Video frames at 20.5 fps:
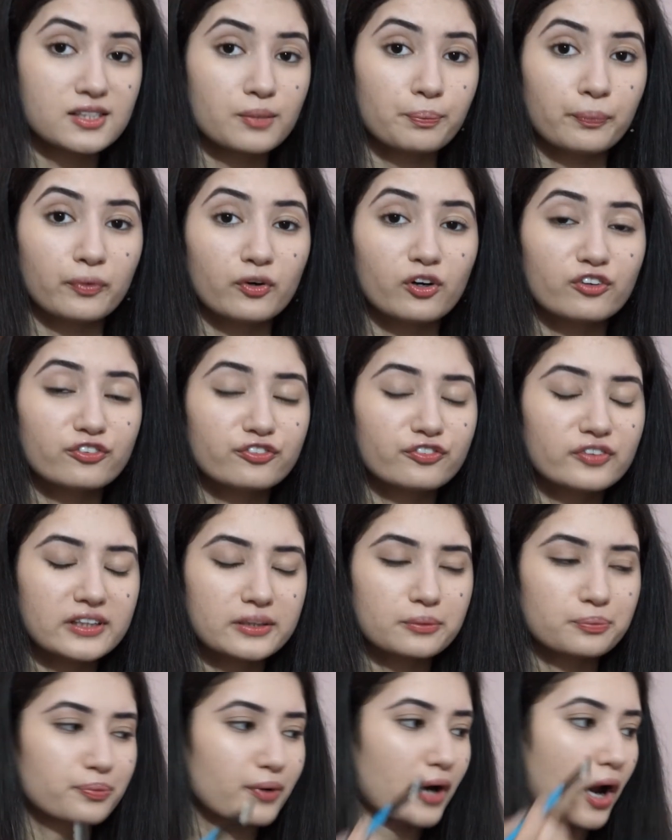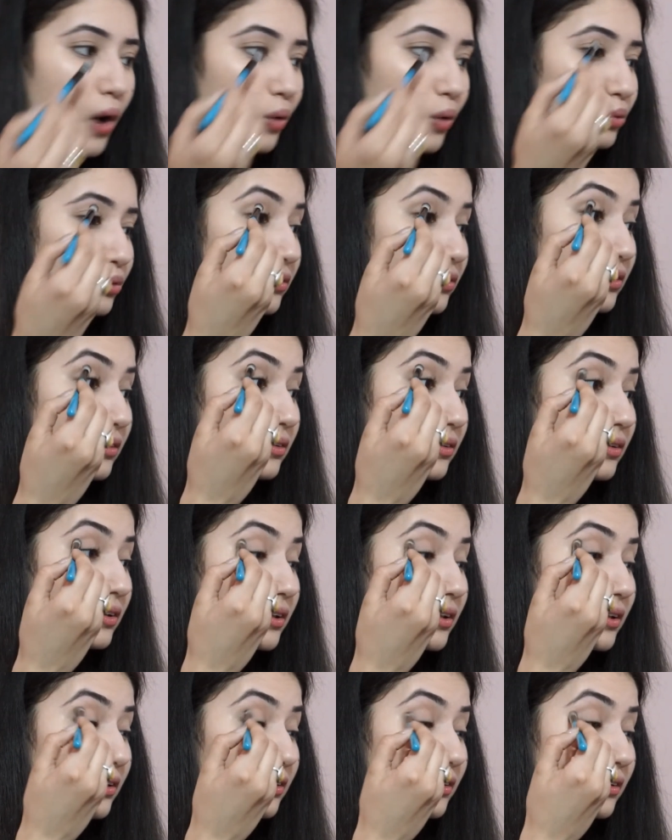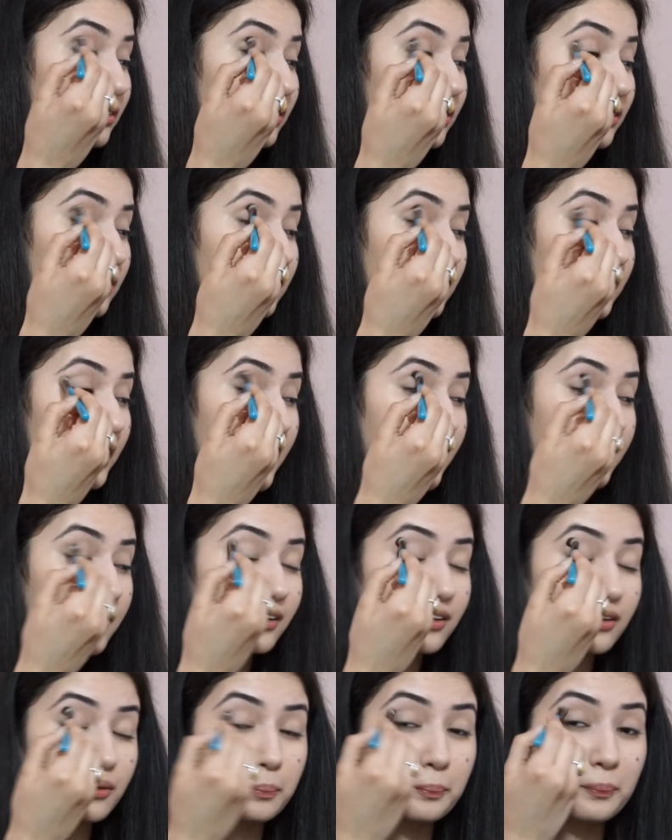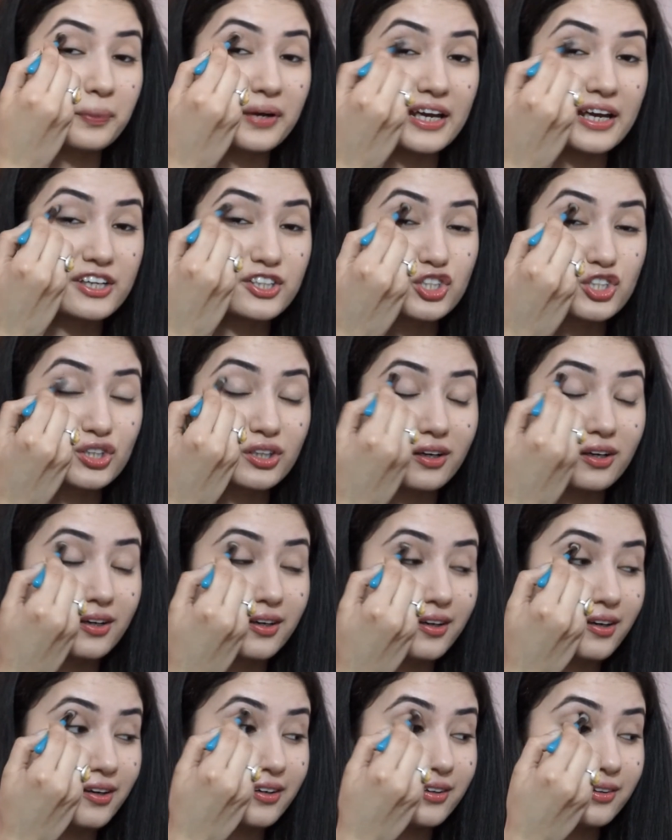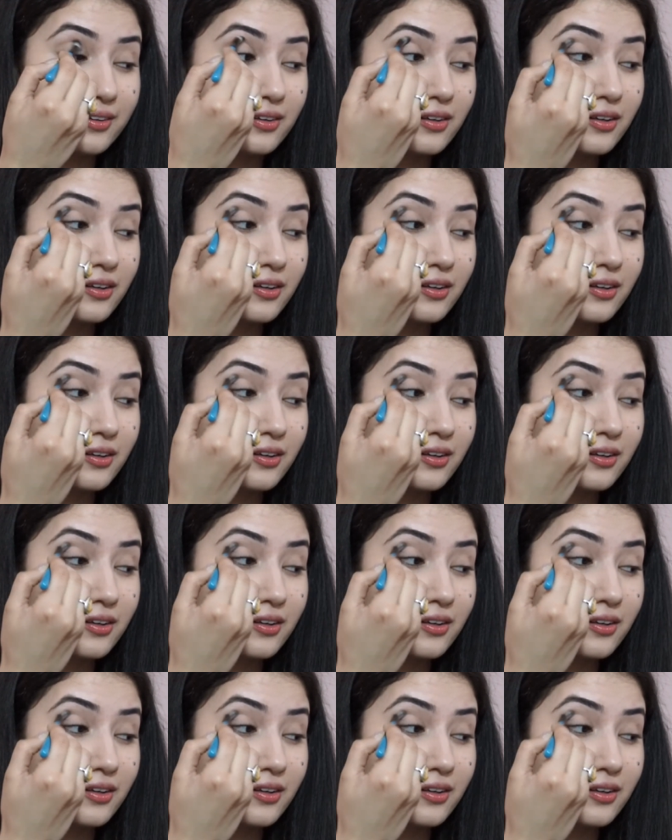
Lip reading: Perfect brown like beige color,